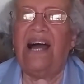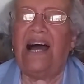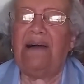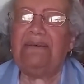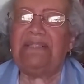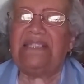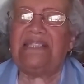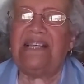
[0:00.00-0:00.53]
I
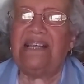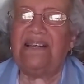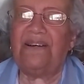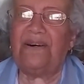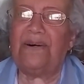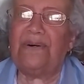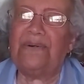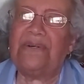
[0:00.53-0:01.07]
was saying,
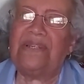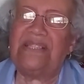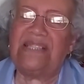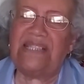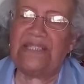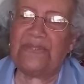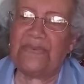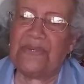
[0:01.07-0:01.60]
oh, could
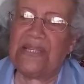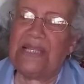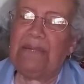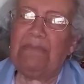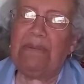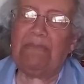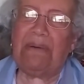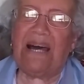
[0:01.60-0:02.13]
this really
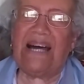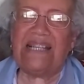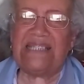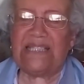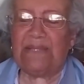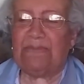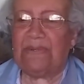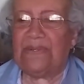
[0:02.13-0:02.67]
be
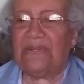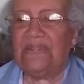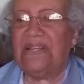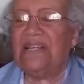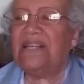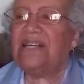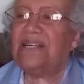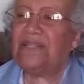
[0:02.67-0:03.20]
possible?
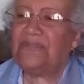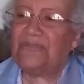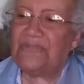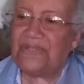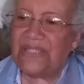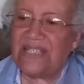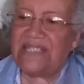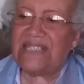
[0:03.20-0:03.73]
Could
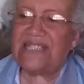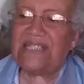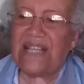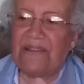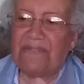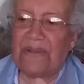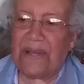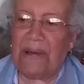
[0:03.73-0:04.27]
Jesus
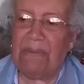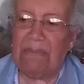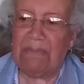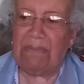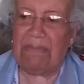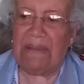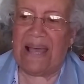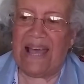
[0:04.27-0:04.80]
have come
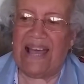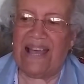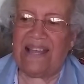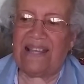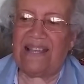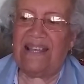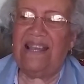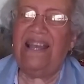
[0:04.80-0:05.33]
back?
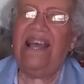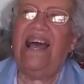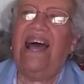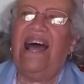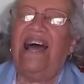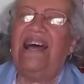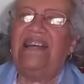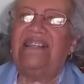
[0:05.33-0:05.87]

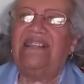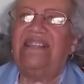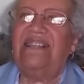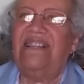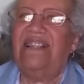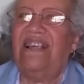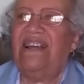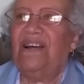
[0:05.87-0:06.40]
And
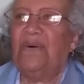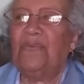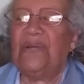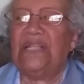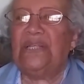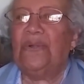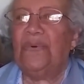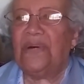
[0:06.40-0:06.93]
we
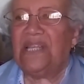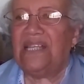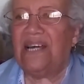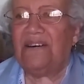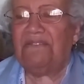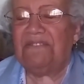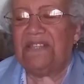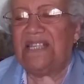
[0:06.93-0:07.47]
knew
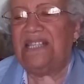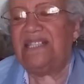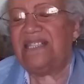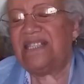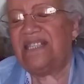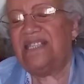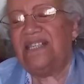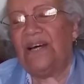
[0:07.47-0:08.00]
enough then
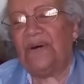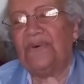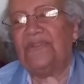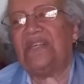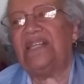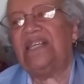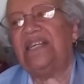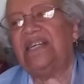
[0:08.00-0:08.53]
to know
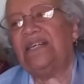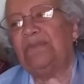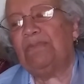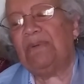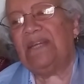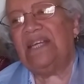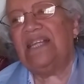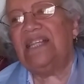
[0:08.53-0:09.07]
that he could
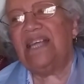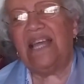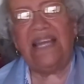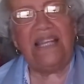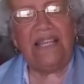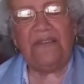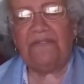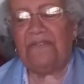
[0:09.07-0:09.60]
be in
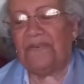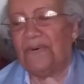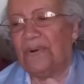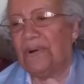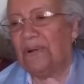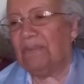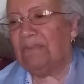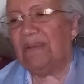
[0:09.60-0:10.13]
any
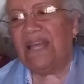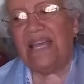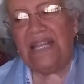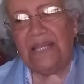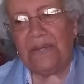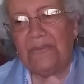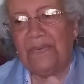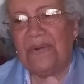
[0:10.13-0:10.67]
form,
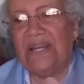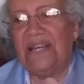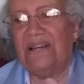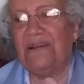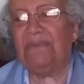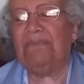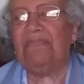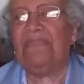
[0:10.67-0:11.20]
anywhere.